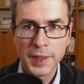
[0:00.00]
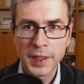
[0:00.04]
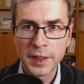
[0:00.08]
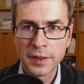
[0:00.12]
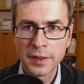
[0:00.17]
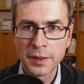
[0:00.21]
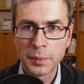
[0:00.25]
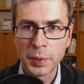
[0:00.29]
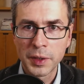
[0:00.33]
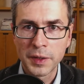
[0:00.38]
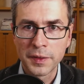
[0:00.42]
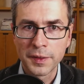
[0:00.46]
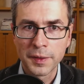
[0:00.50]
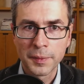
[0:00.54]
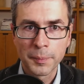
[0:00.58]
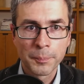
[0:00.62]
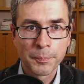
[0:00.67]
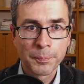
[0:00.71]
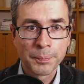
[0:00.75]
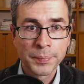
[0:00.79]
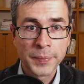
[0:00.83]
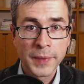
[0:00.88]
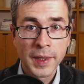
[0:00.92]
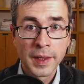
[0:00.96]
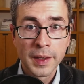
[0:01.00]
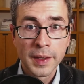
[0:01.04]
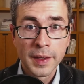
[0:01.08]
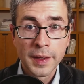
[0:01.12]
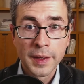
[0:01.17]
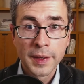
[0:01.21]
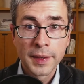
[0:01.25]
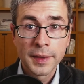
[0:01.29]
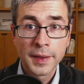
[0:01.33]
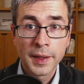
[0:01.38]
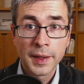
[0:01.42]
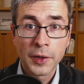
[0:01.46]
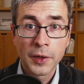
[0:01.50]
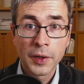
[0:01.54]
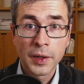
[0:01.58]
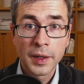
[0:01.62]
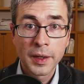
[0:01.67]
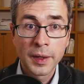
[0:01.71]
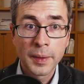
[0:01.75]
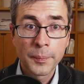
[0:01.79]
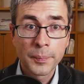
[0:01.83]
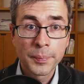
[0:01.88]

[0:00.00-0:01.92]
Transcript: Easy peasy. Now,